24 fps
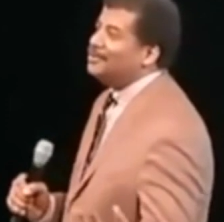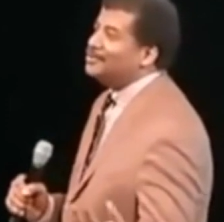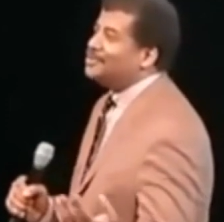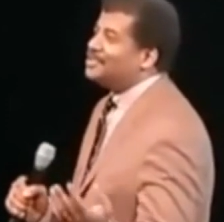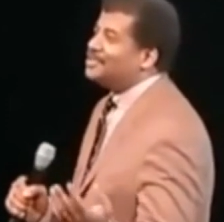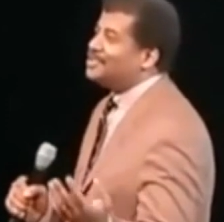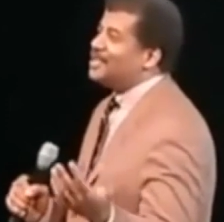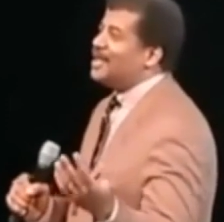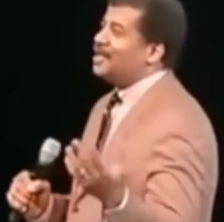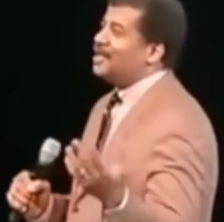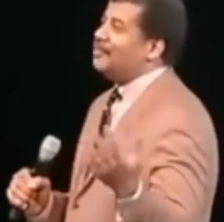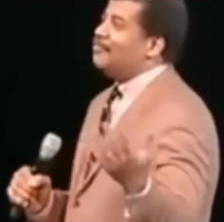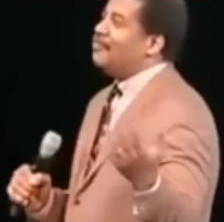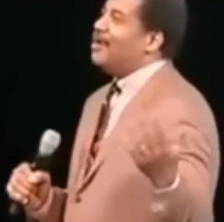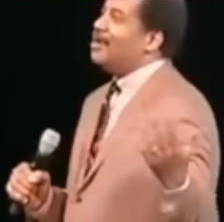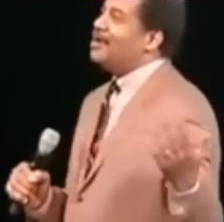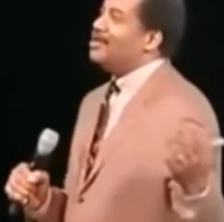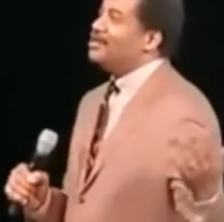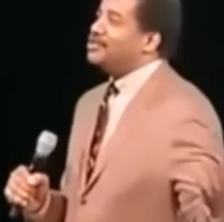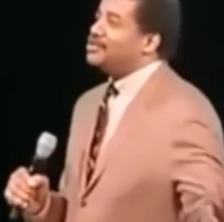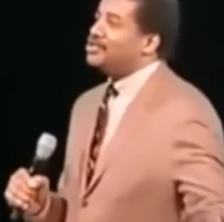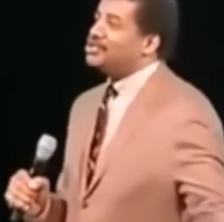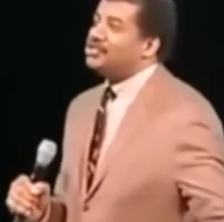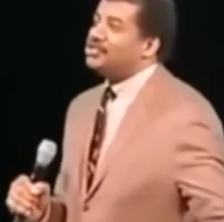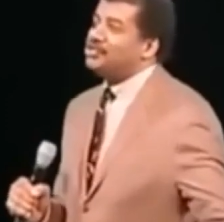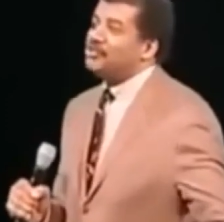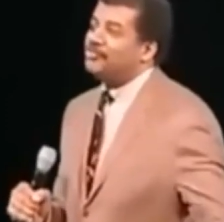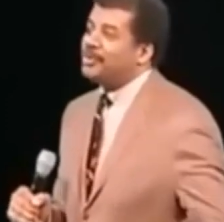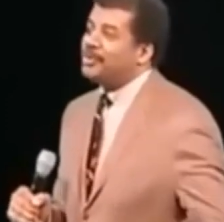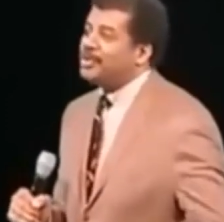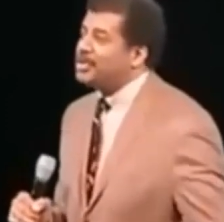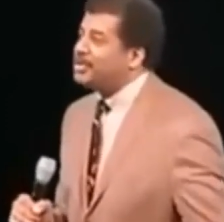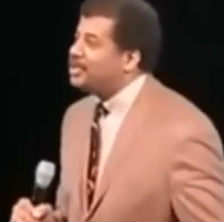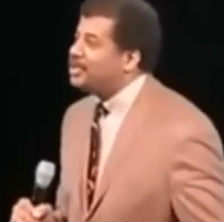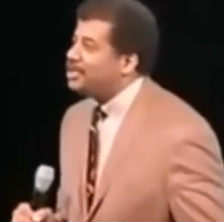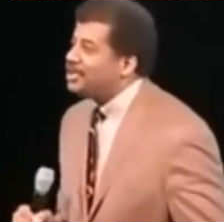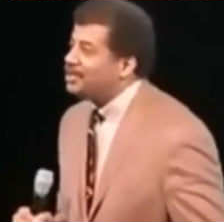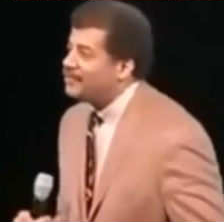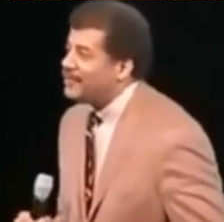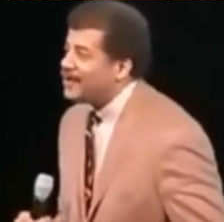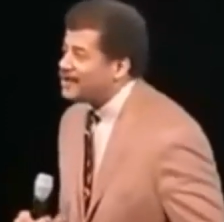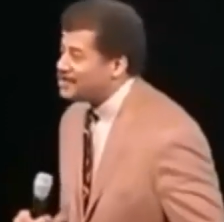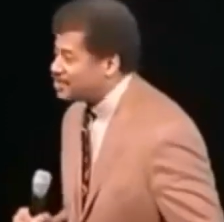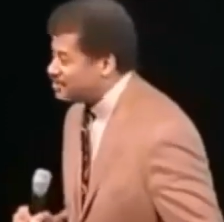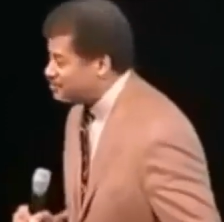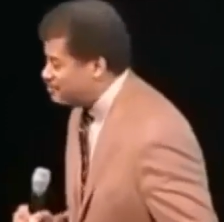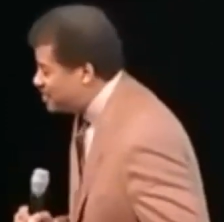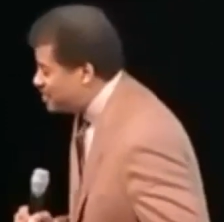you're celebrating the stupidity of
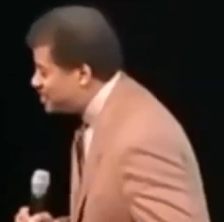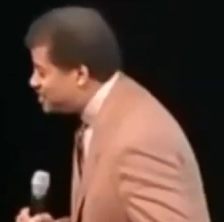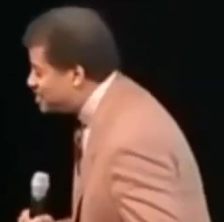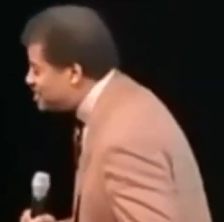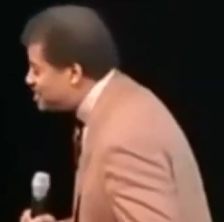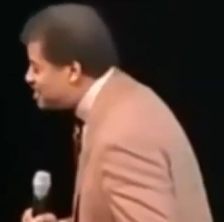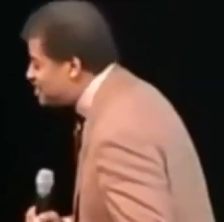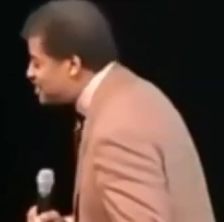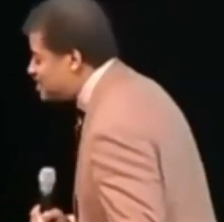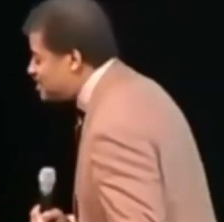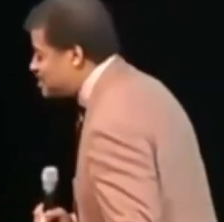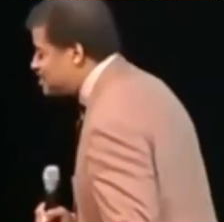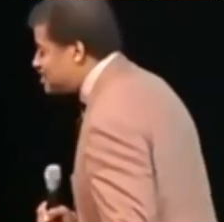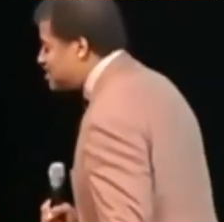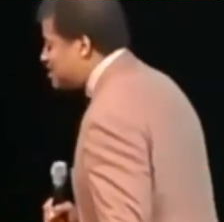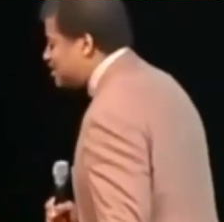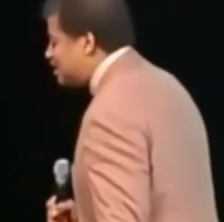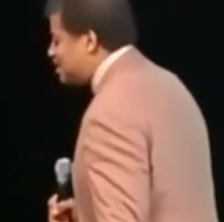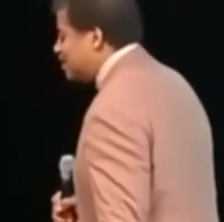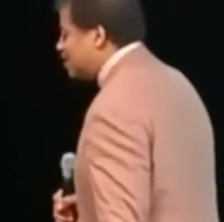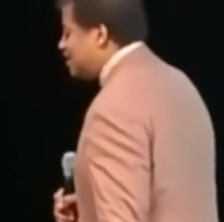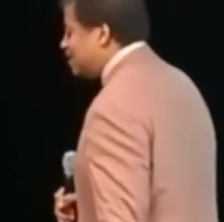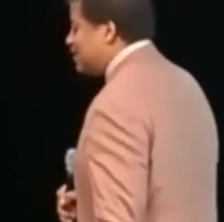our species?